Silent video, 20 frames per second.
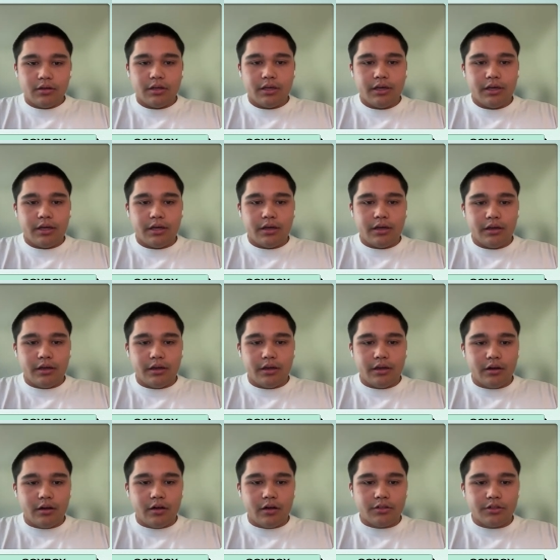
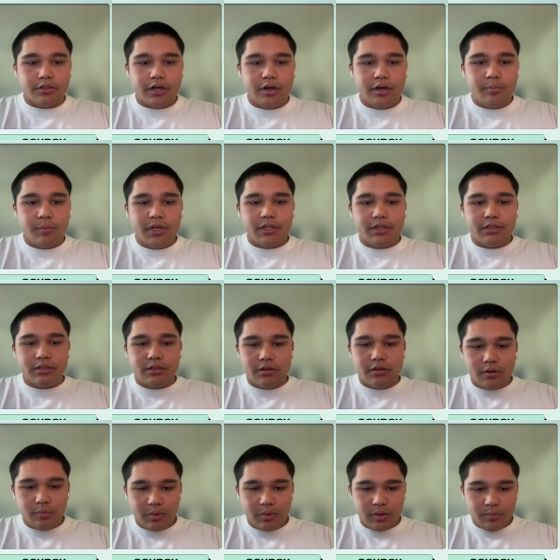And I'll try and make this a
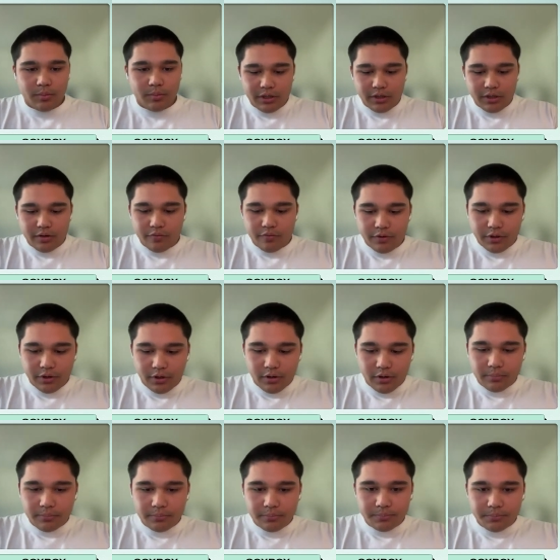little bit bigger for
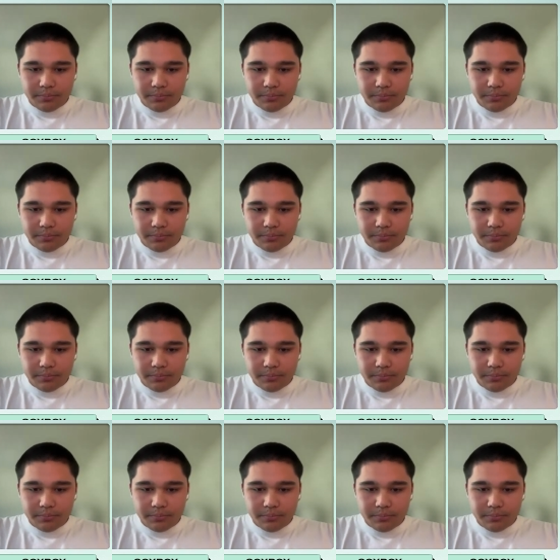y'all.